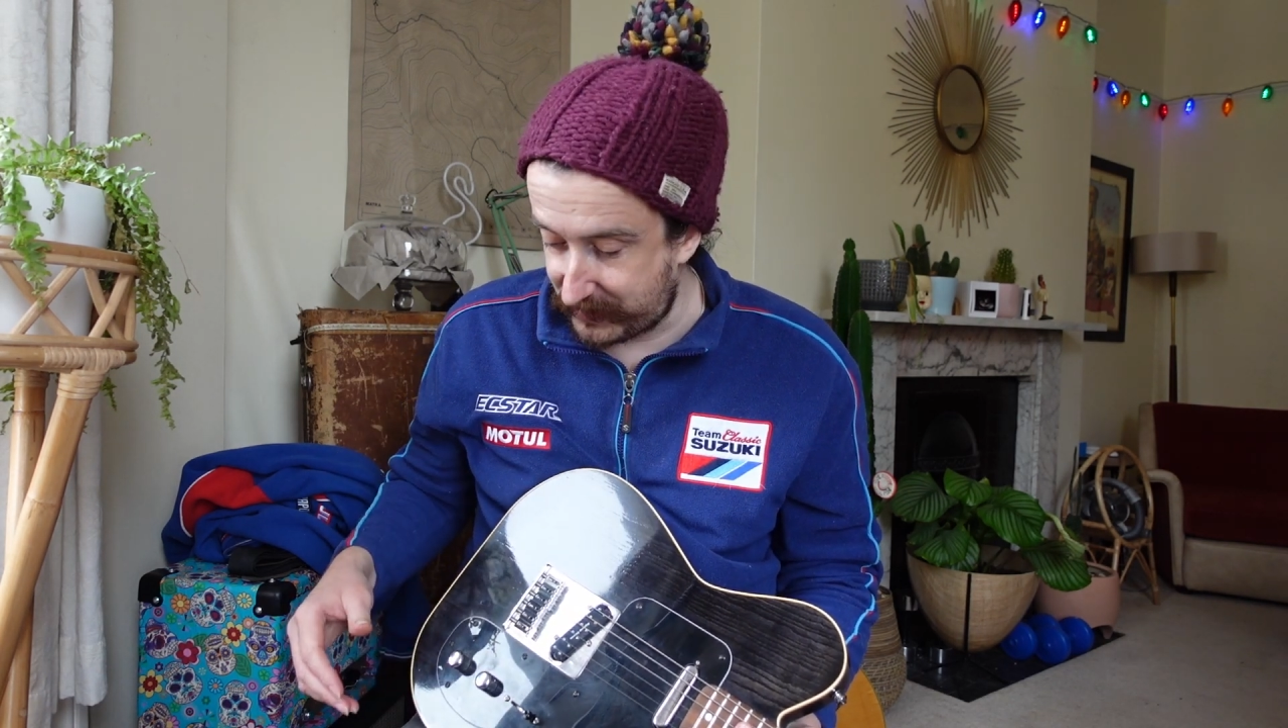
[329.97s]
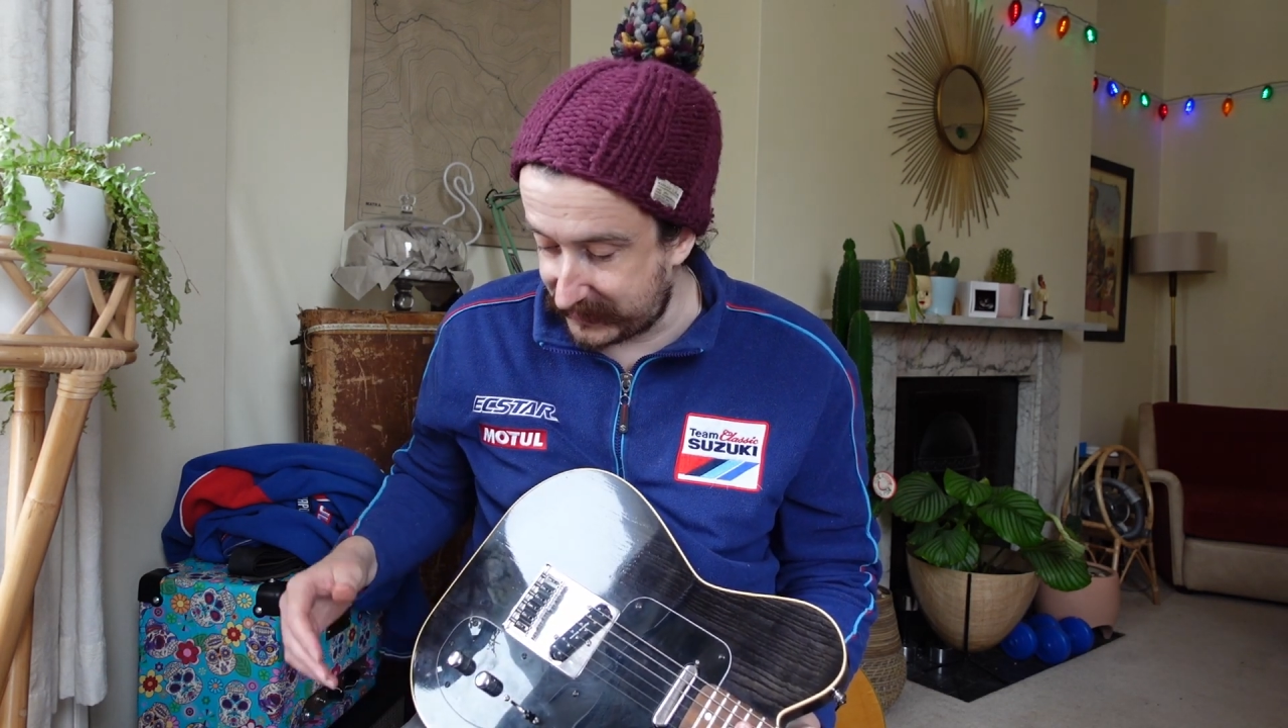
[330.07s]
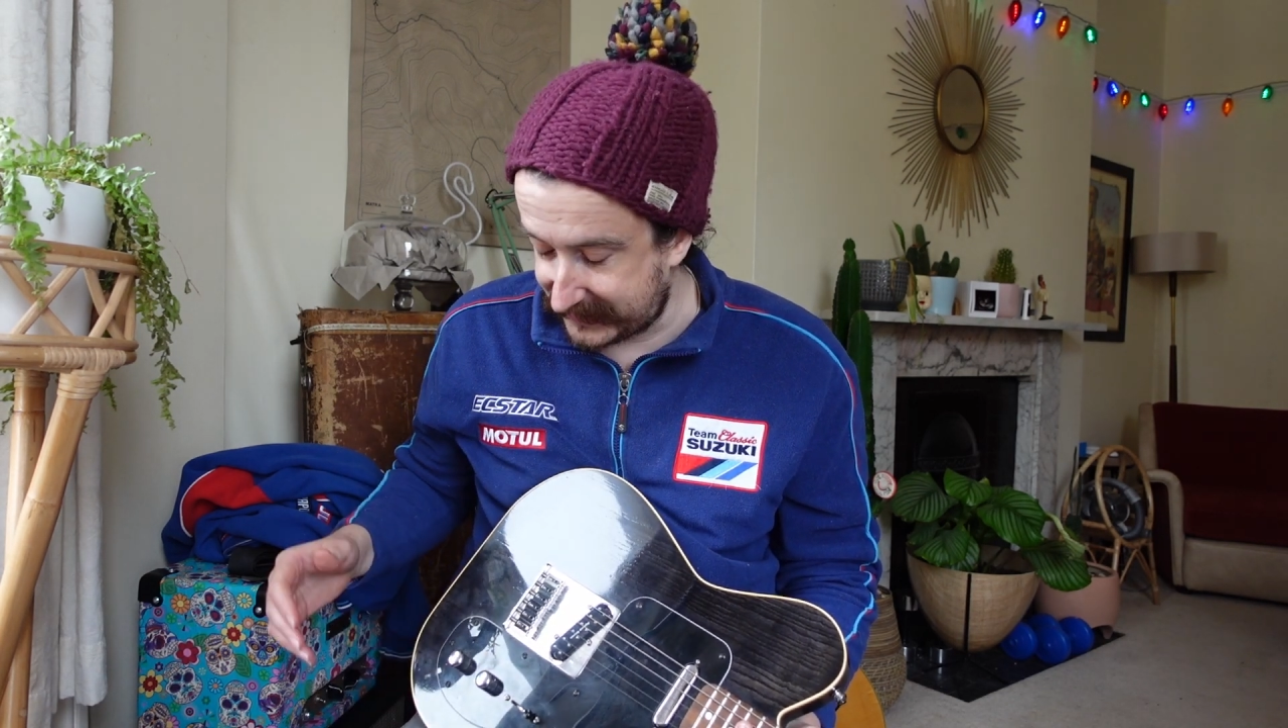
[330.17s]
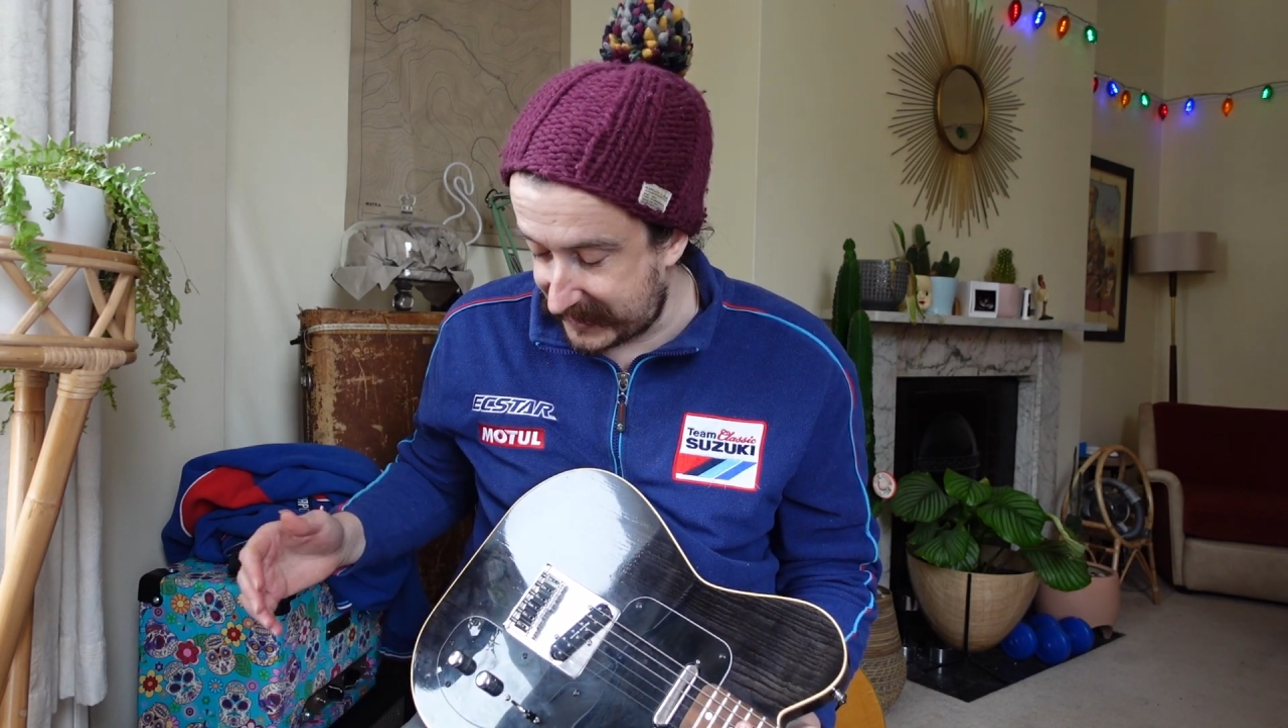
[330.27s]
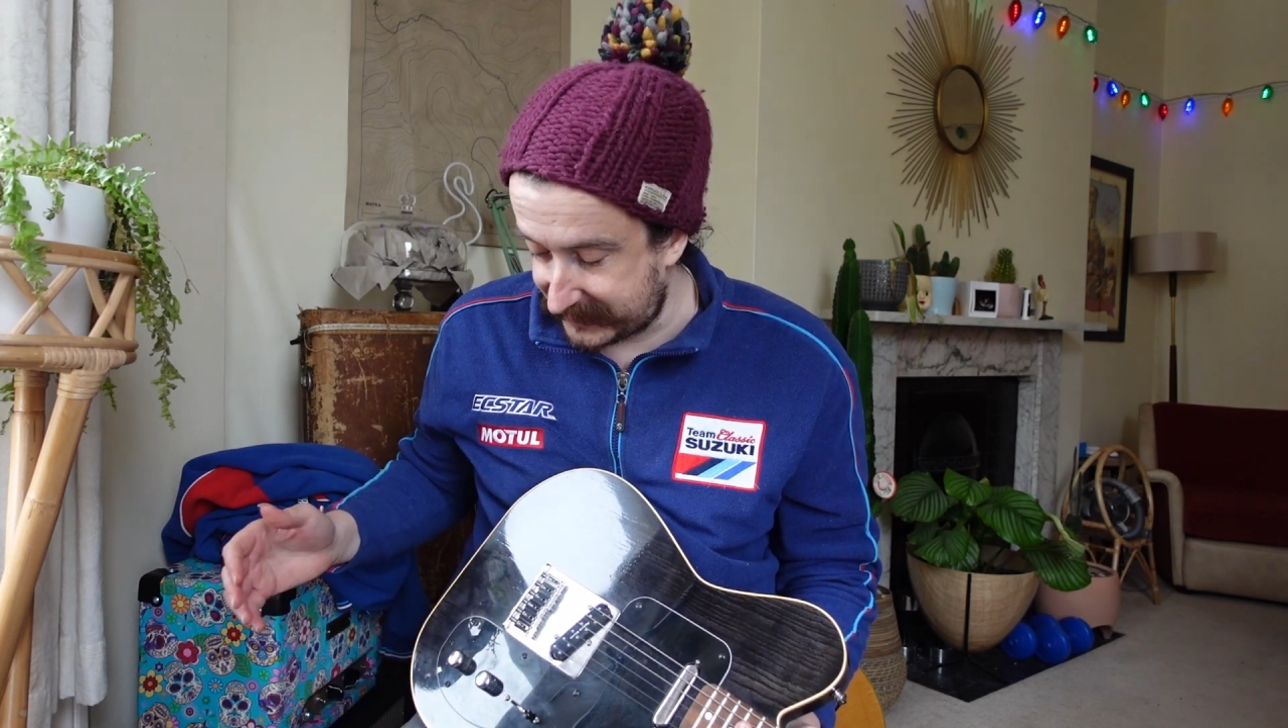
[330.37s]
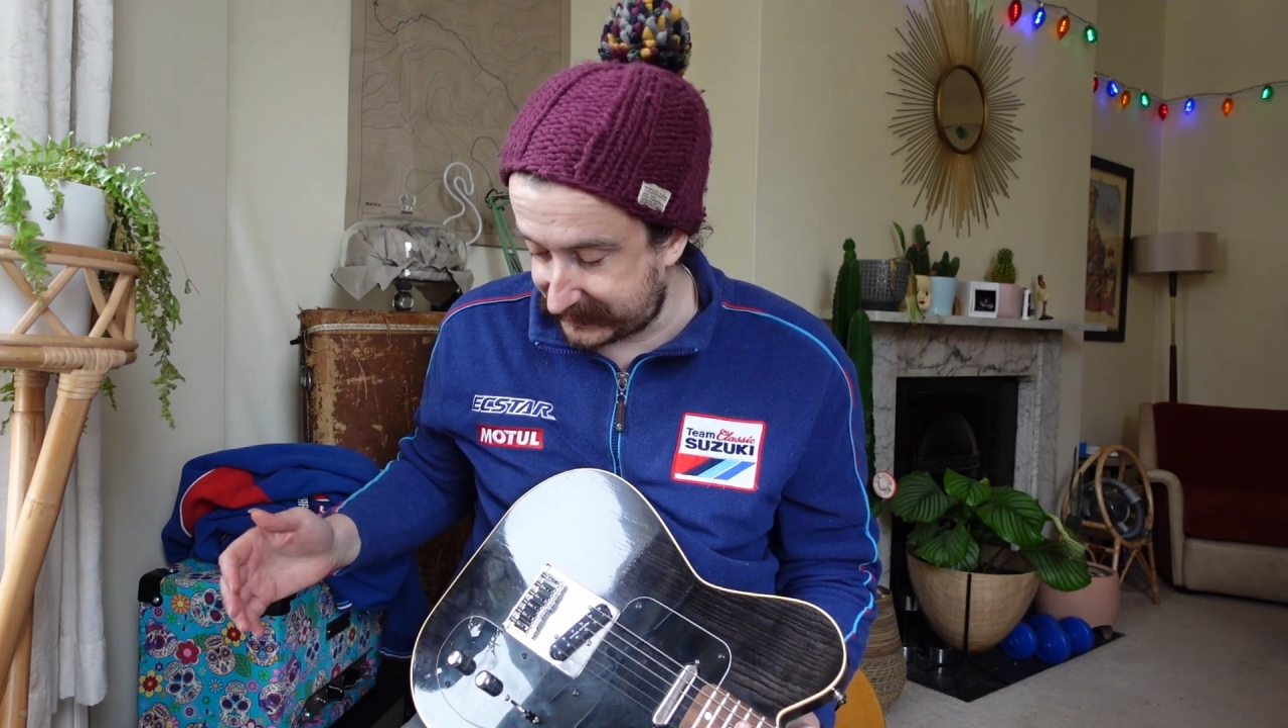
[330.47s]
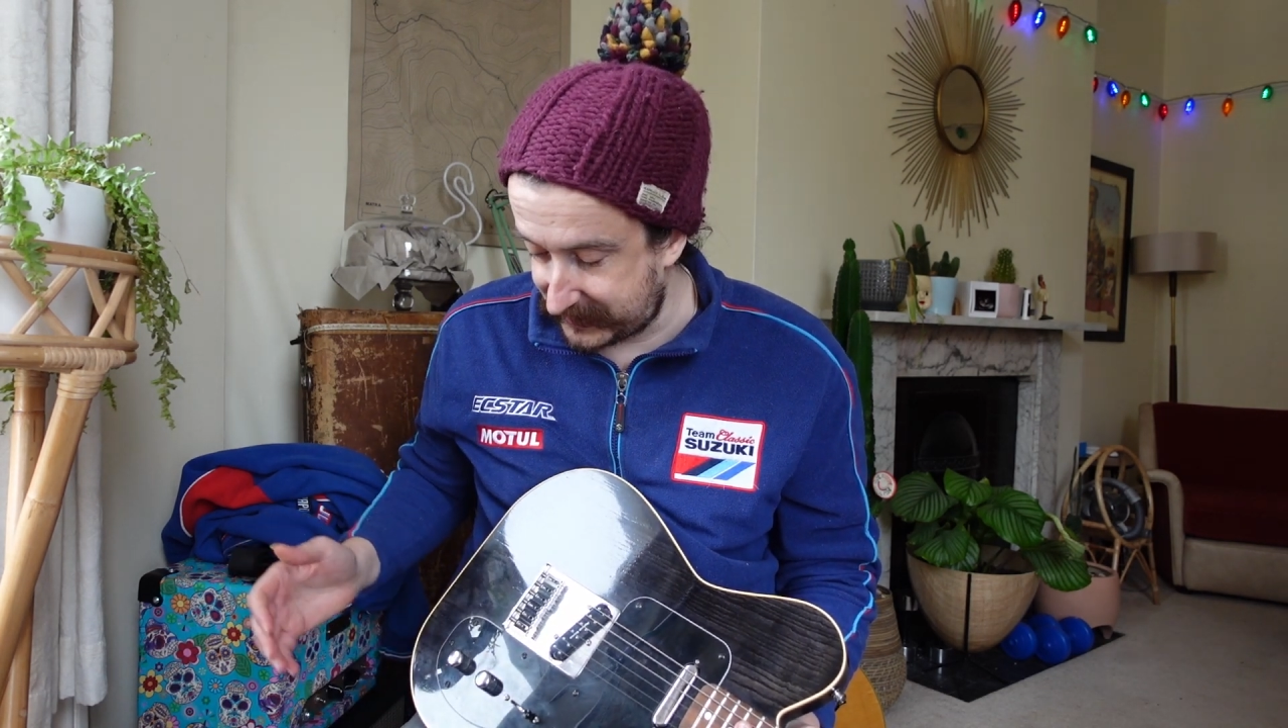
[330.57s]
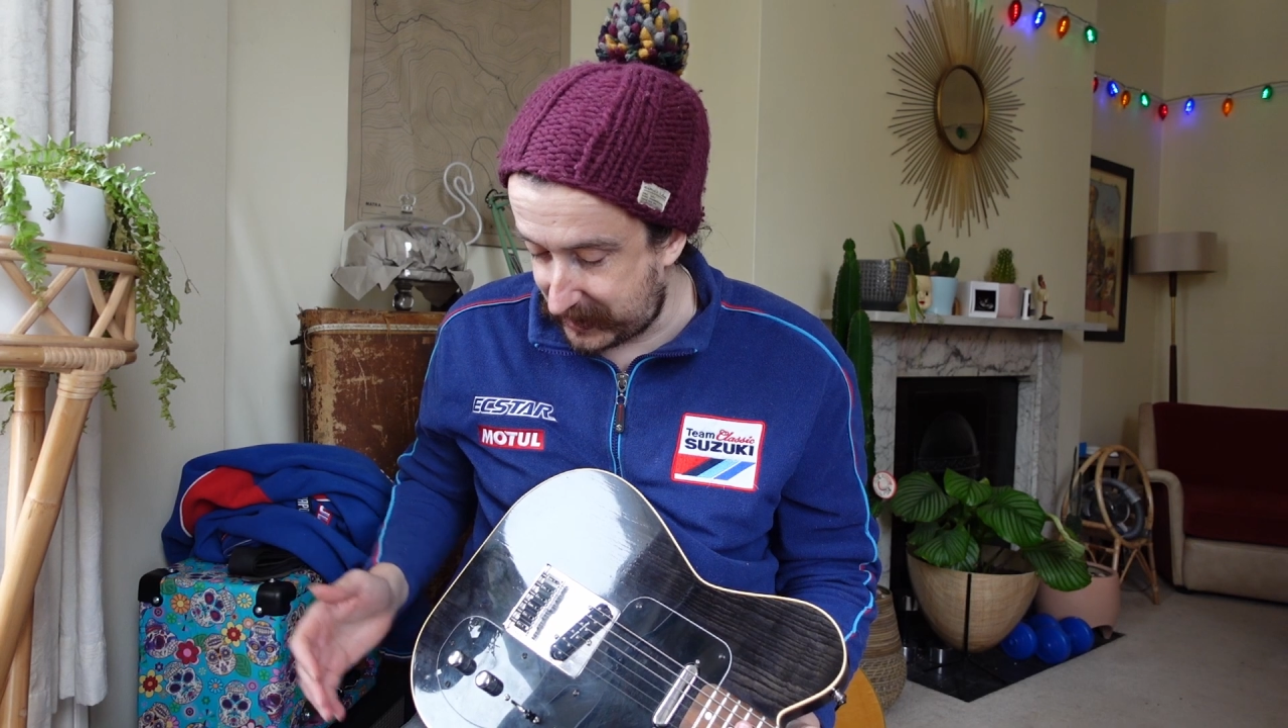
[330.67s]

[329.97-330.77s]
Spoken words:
I guess.